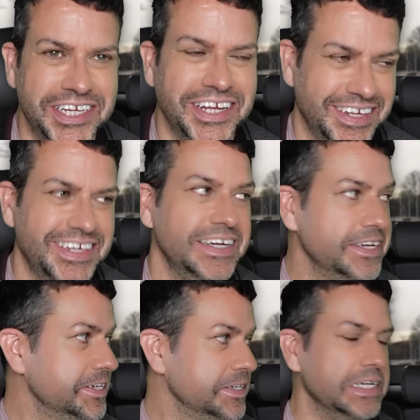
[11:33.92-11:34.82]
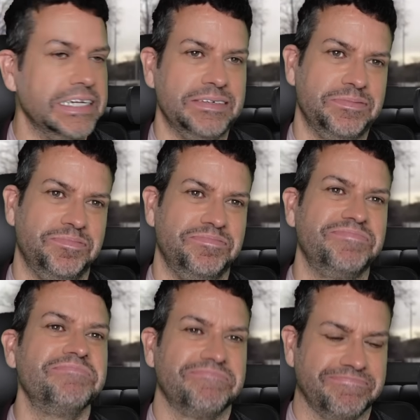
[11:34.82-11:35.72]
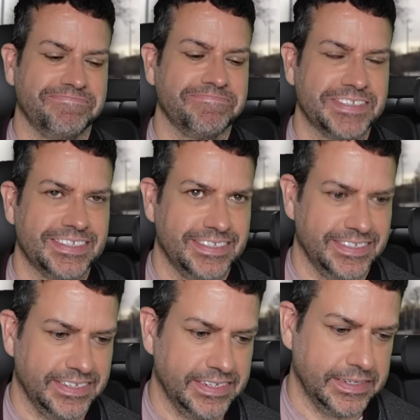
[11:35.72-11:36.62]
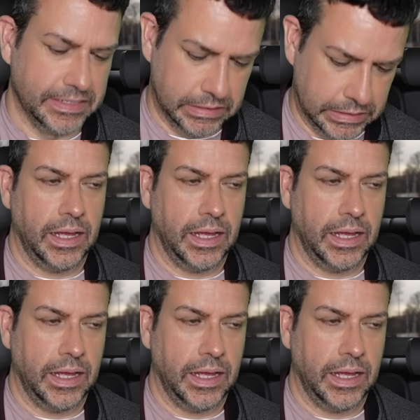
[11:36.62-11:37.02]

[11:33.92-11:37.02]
What kind of comedy do you do, mate?